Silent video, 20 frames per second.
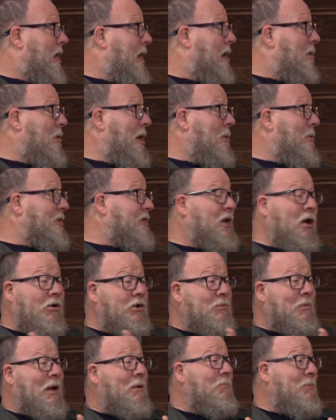And we talked
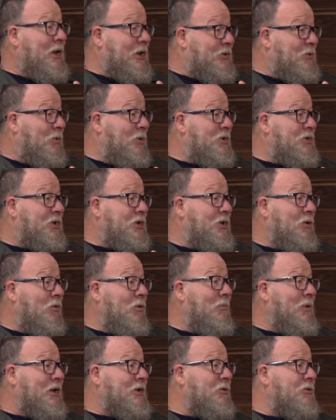about mentors and
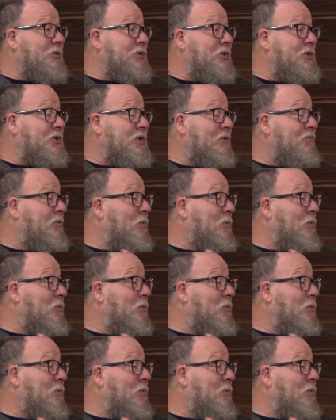your mentors and stuff,